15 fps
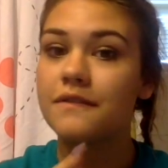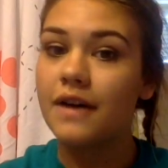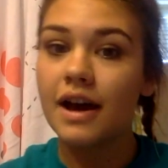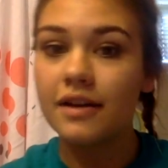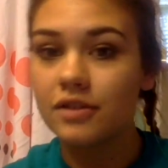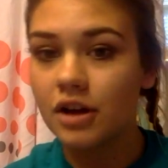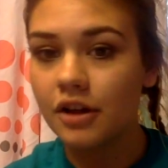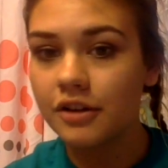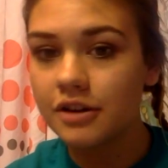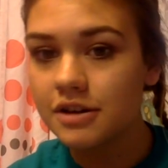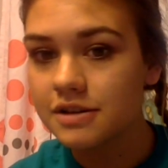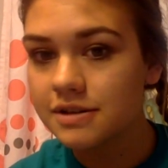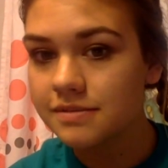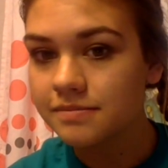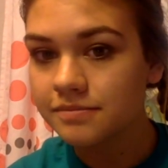
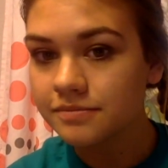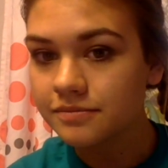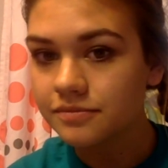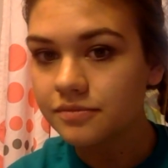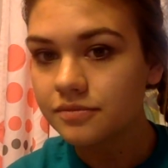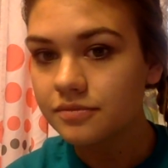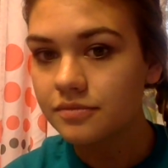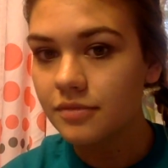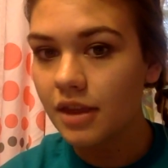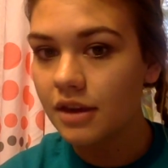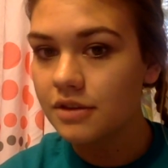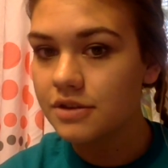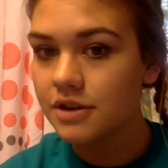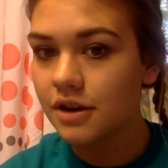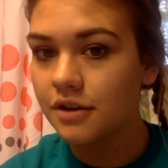$5,
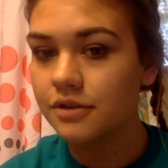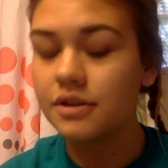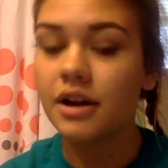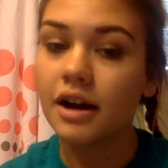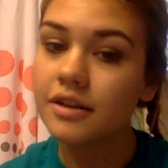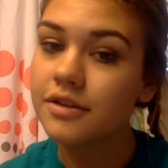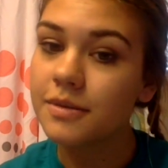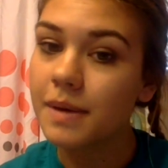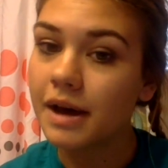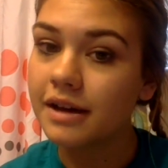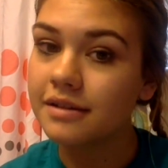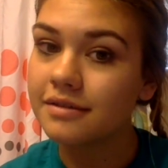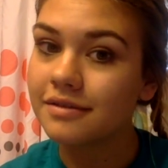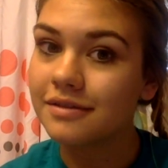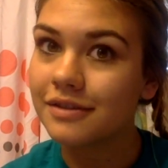so not too bad
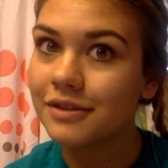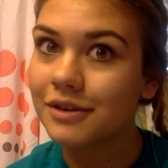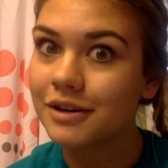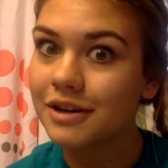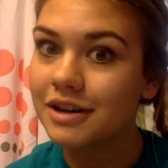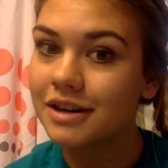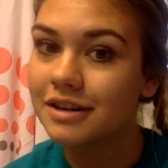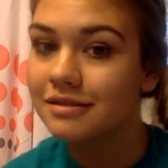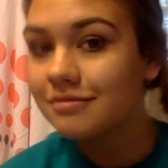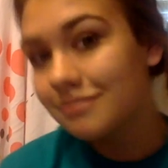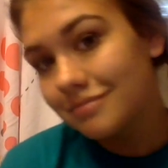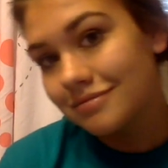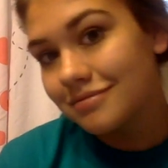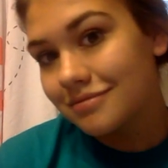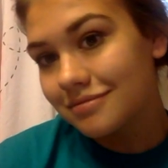for
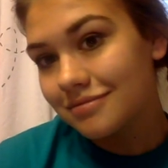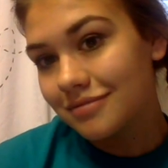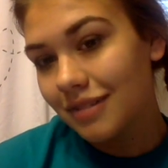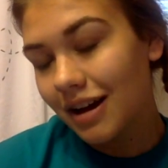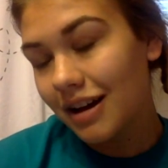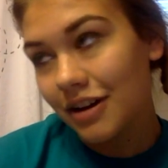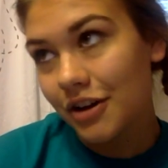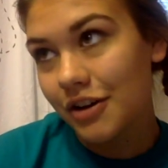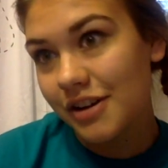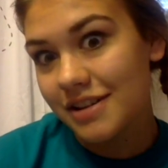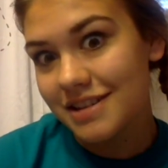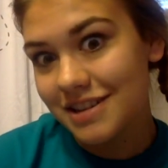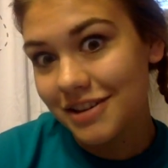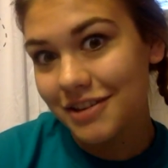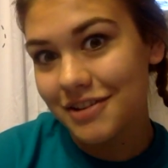a good
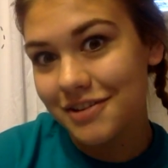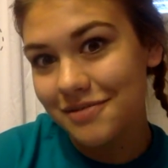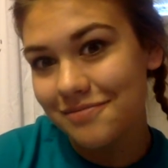concealer.